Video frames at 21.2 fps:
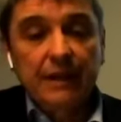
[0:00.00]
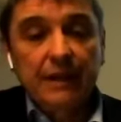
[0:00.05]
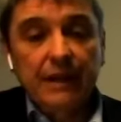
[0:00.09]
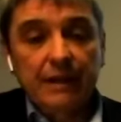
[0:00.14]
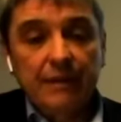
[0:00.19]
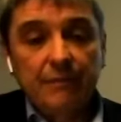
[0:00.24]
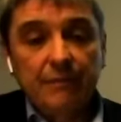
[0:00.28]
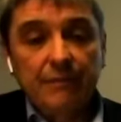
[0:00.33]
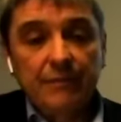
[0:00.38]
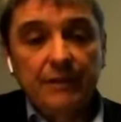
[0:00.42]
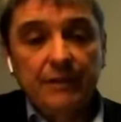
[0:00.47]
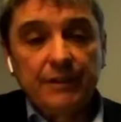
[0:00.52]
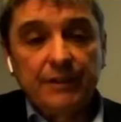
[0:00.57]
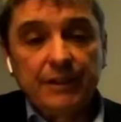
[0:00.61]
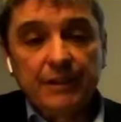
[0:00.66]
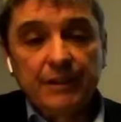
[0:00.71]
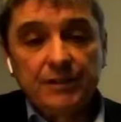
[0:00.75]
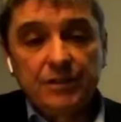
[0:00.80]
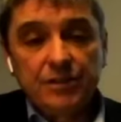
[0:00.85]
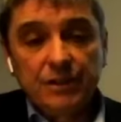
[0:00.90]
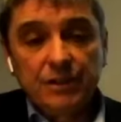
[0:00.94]
the
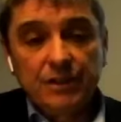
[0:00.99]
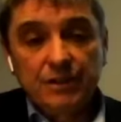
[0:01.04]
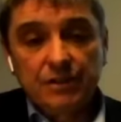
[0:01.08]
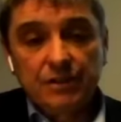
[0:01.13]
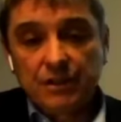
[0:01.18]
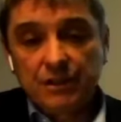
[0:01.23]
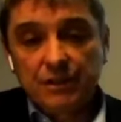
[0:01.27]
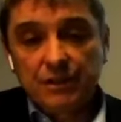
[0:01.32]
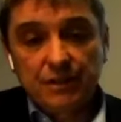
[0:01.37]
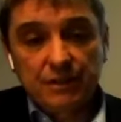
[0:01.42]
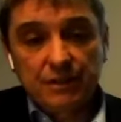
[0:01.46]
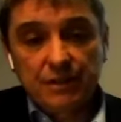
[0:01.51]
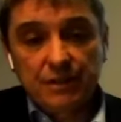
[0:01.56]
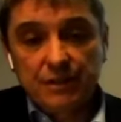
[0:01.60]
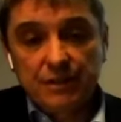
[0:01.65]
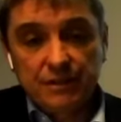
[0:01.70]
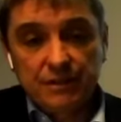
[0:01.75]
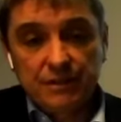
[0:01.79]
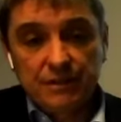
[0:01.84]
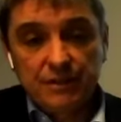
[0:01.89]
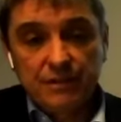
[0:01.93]
ESG agenda
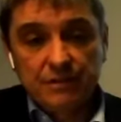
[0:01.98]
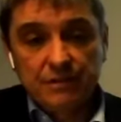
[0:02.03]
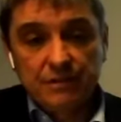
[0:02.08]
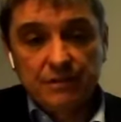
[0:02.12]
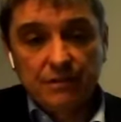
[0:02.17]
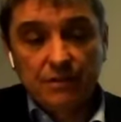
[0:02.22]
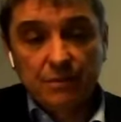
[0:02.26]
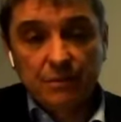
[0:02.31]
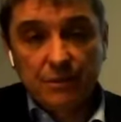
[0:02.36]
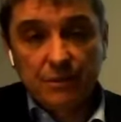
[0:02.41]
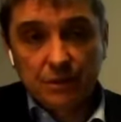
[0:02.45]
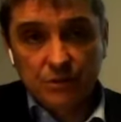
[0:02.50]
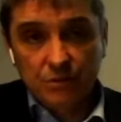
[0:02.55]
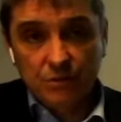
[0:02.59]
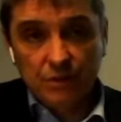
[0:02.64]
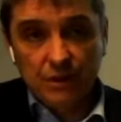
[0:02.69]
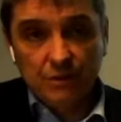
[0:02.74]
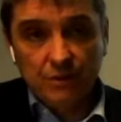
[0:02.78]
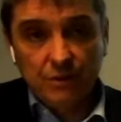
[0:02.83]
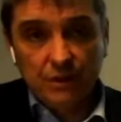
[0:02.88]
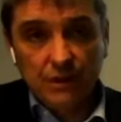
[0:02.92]
is coming
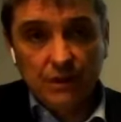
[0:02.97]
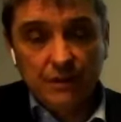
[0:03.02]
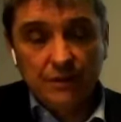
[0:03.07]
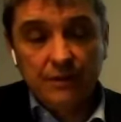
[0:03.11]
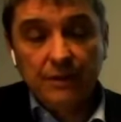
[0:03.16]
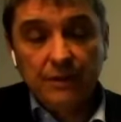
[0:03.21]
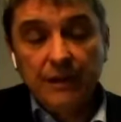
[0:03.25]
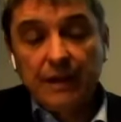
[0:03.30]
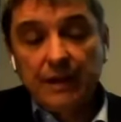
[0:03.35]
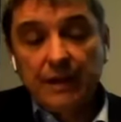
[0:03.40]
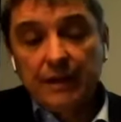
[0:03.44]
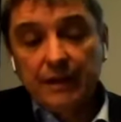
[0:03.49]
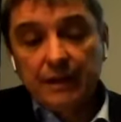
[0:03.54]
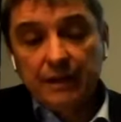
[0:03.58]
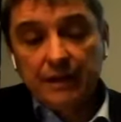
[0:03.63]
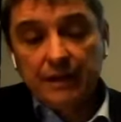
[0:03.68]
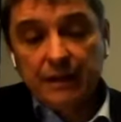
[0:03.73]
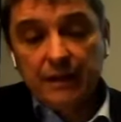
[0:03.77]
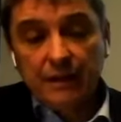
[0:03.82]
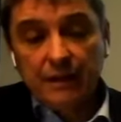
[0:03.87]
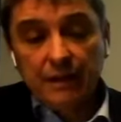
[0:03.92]
through loud and clear,
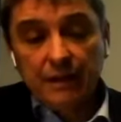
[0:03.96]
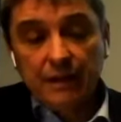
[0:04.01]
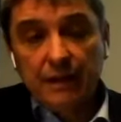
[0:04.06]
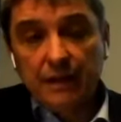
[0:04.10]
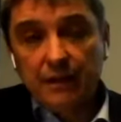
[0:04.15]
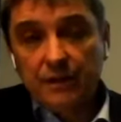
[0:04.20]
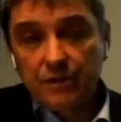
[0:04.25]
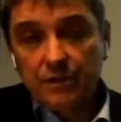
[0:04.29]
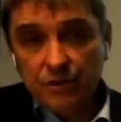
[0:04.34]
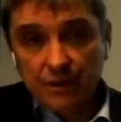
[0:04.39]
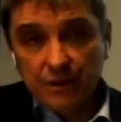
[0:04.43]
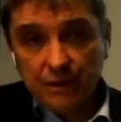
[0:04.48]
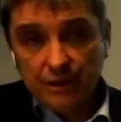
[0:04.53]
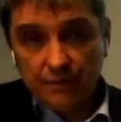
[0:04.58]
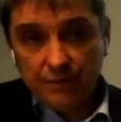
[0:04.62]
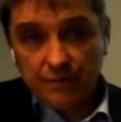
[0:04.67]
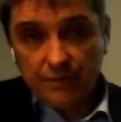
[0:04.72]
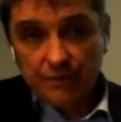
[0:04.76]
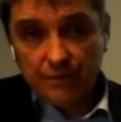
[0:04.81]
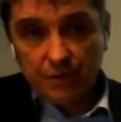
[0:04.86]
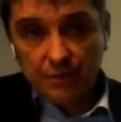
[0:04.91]

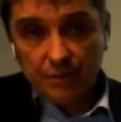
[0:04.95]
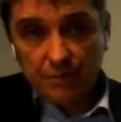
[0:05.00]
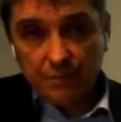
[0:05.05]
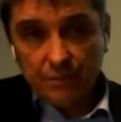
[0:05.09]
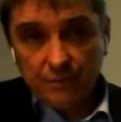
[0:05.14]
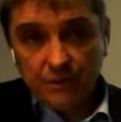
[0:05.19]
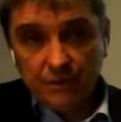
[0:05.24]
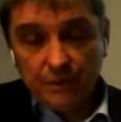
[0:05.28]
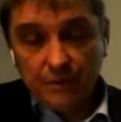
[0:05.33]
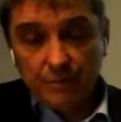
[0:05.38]
largely from